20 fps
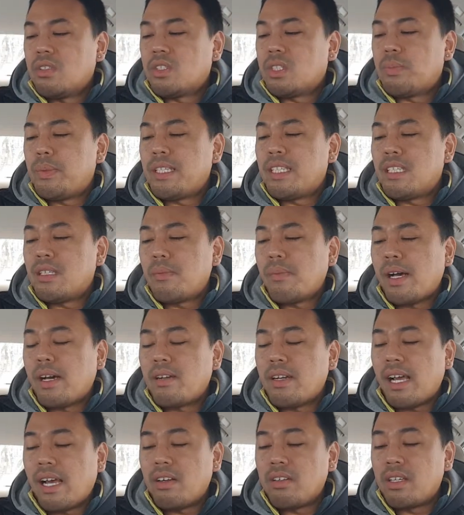speaking
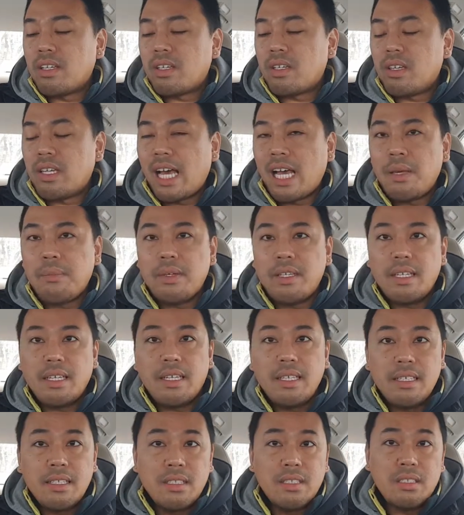about how the climate
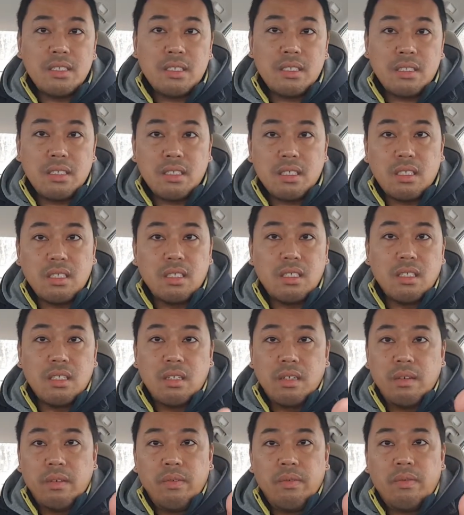is
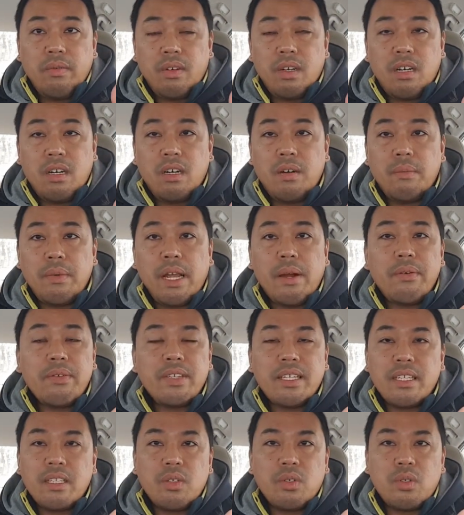of
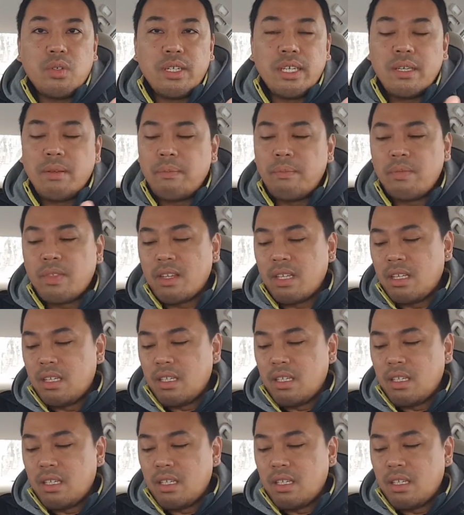everything going,